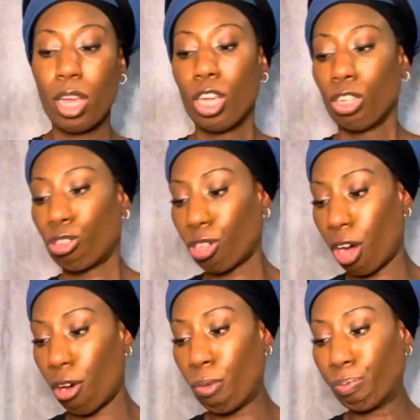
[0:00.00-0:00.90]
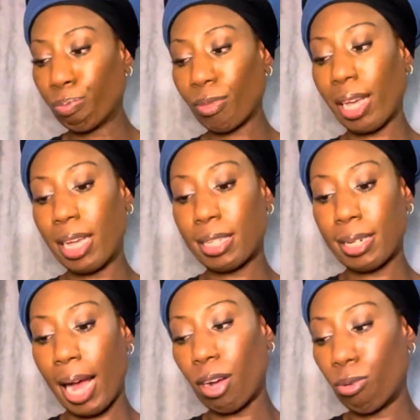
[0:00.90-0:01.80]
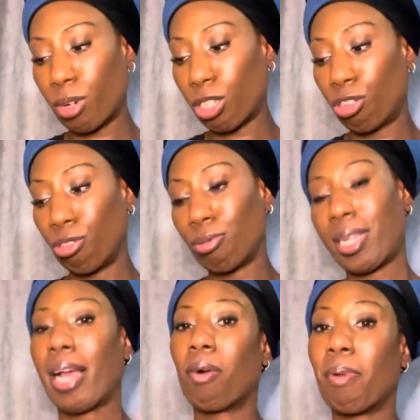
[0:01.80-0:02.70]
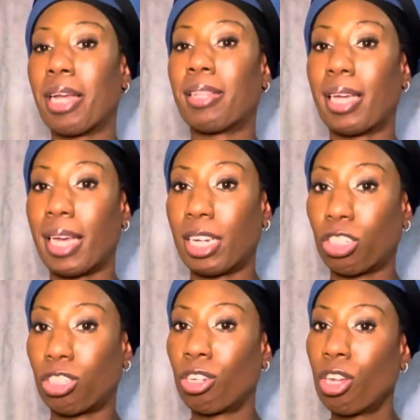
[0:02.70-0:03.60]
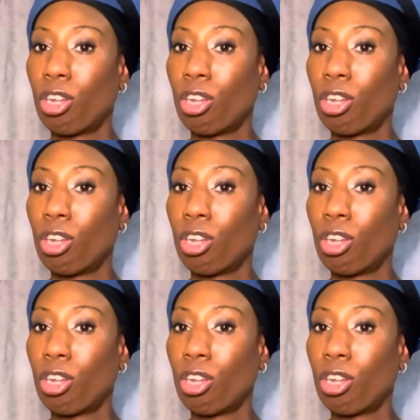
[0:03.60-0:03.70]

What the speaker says: So it's not going to take away the itch